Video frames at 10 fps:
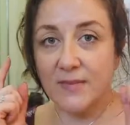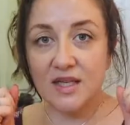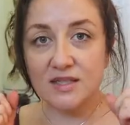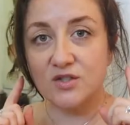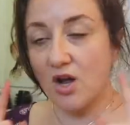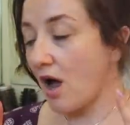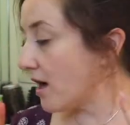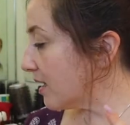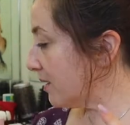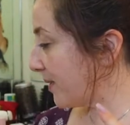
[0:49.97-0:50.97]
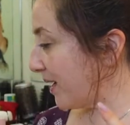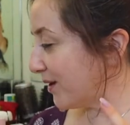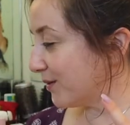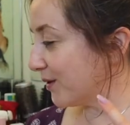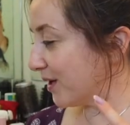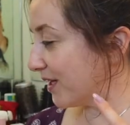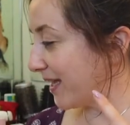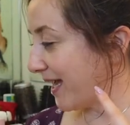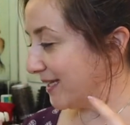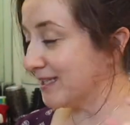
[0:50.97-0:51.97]
Let's talk about,
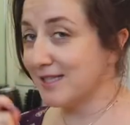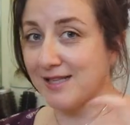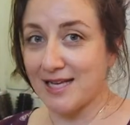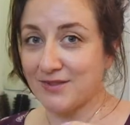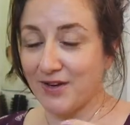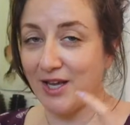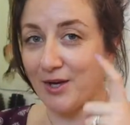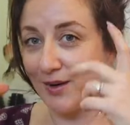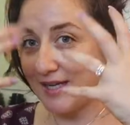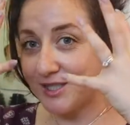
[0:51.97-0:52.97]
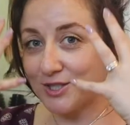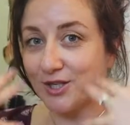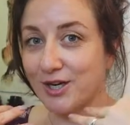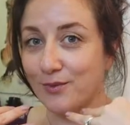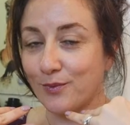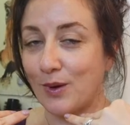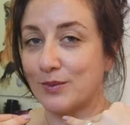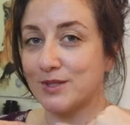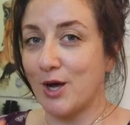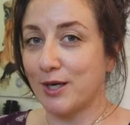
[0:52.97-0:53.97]
again, the last video I just started with what
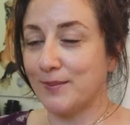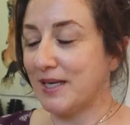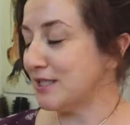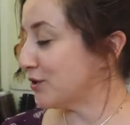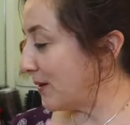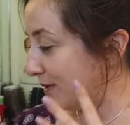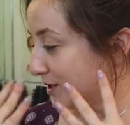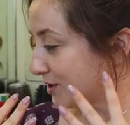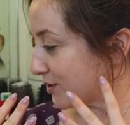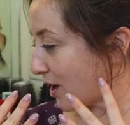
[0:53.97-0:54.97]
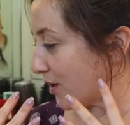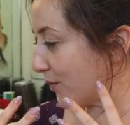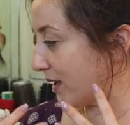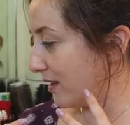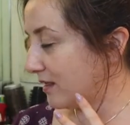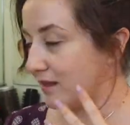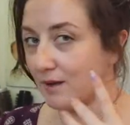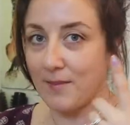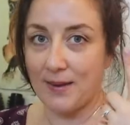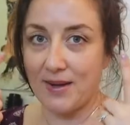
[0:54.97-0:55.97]
was on me. So I'm going to start with
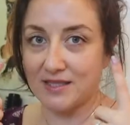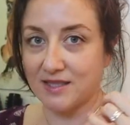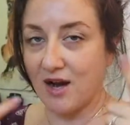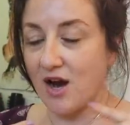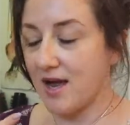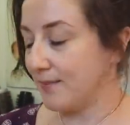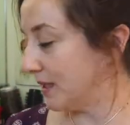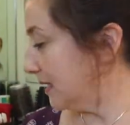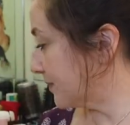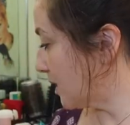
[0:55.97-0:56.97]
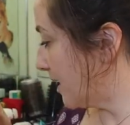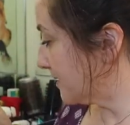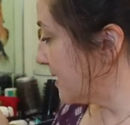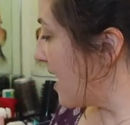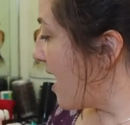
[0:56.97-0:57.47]
my mascara and my lip gloss.